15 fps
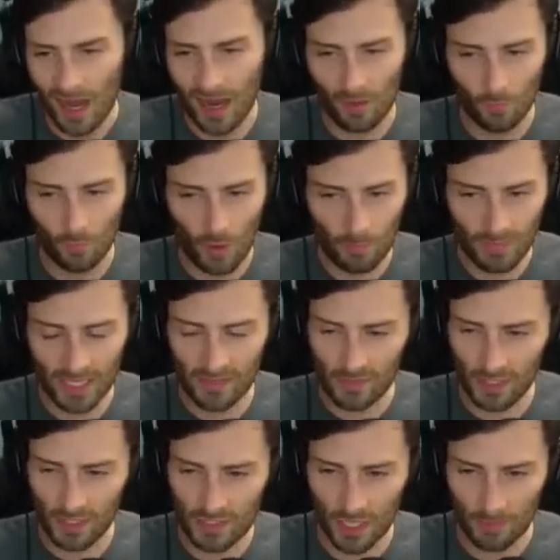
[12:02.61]
I'm not
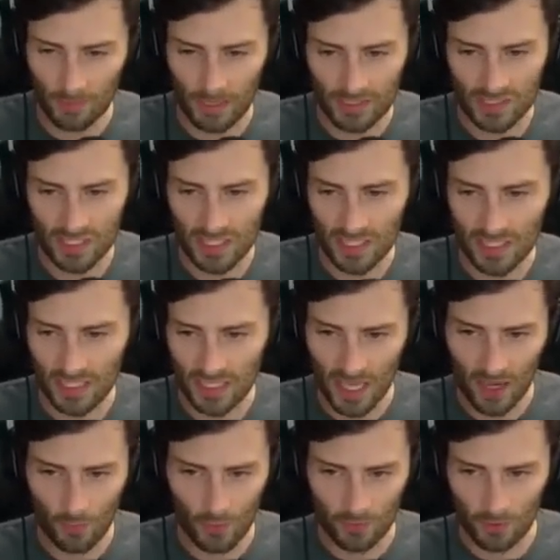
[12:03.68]
even going to talk about seeding
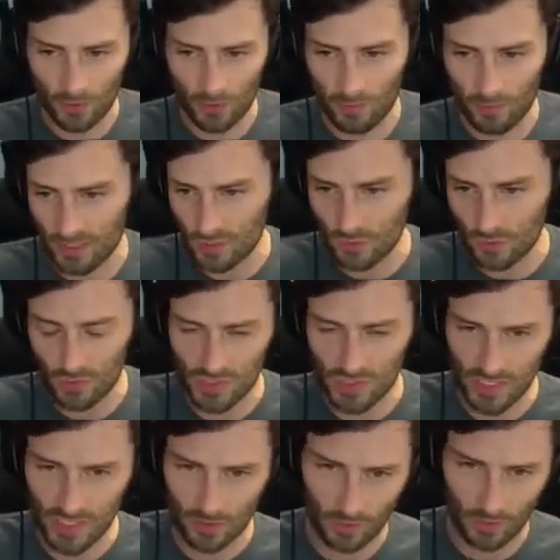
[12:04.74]
yet, whether there'll be a 2
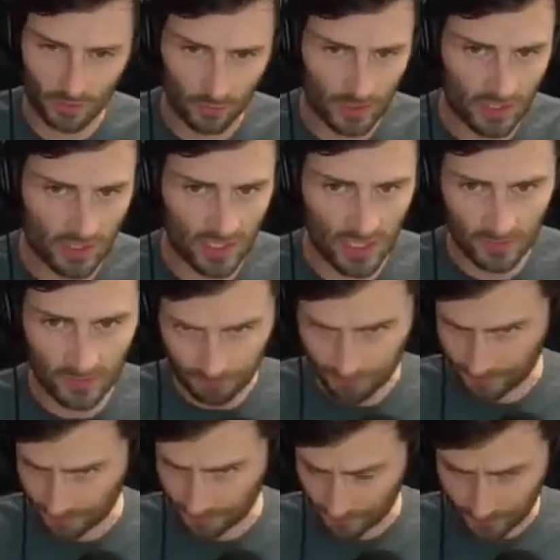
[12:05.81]
seed or a 3 seed.
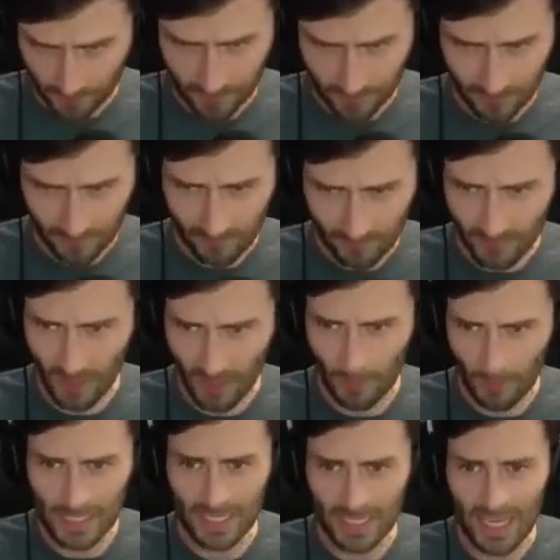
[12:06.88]
I
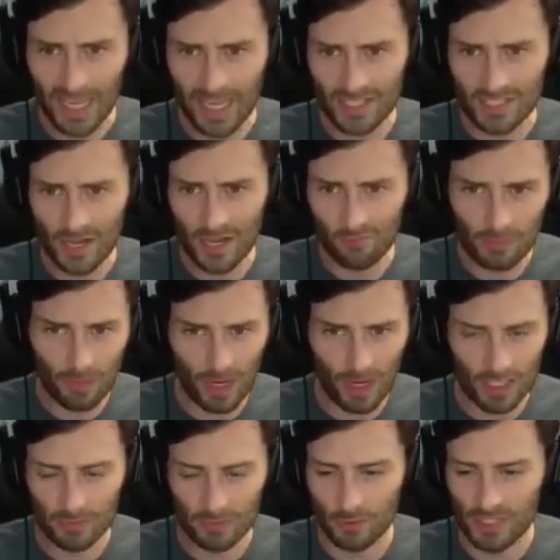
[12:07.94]
mean, it's definitely
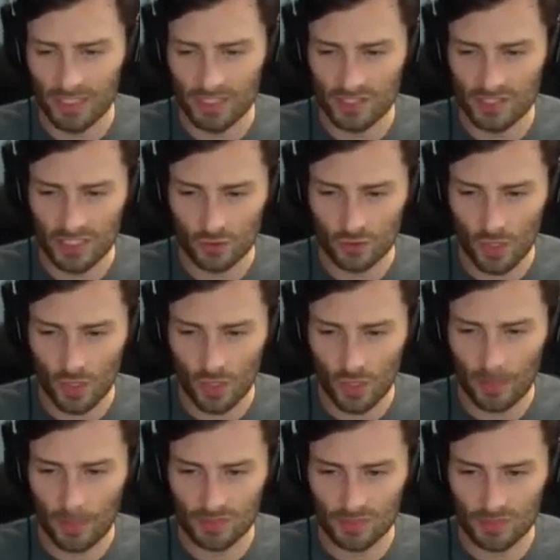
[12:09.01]
possible Tennessee
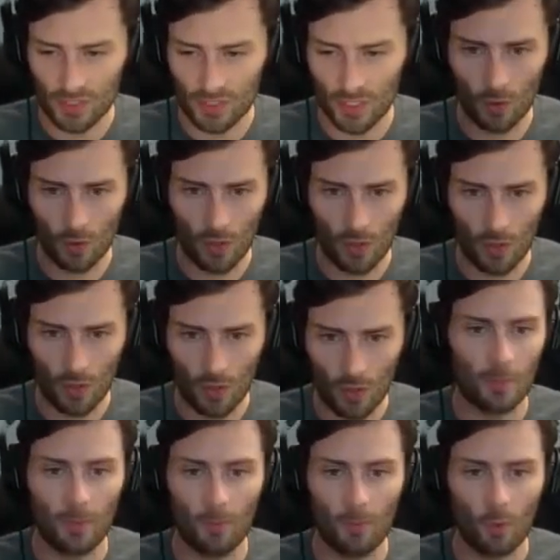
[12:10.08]
drops, a
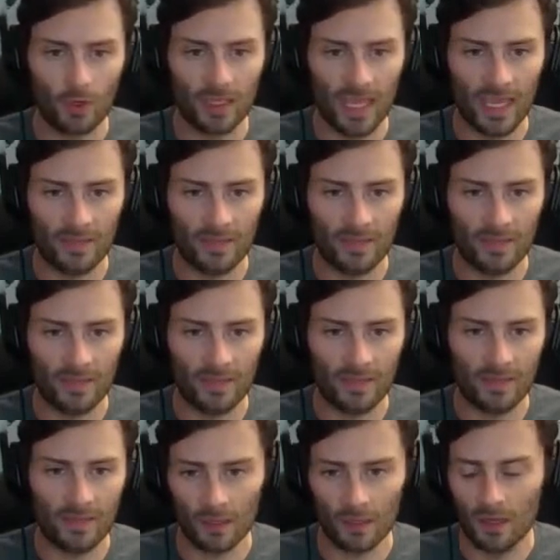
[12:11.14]
couple more games here.
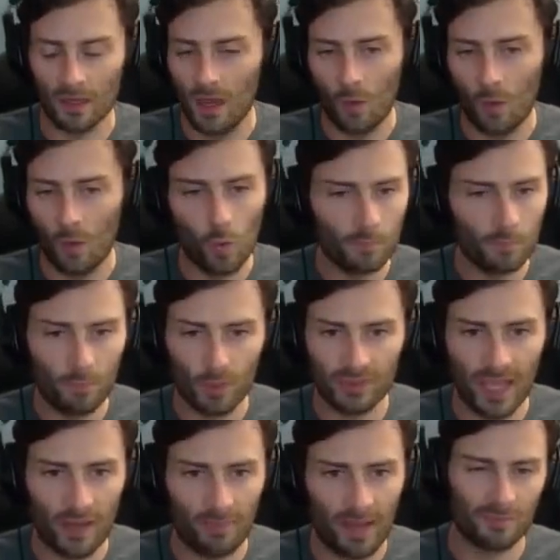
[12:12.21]
Wouldn't put that
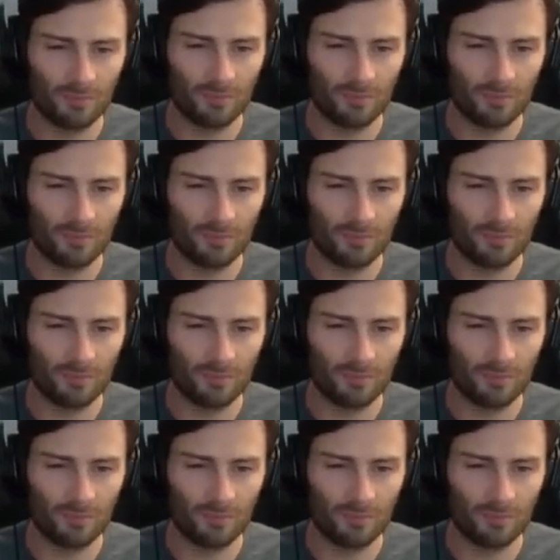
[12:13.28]
past them.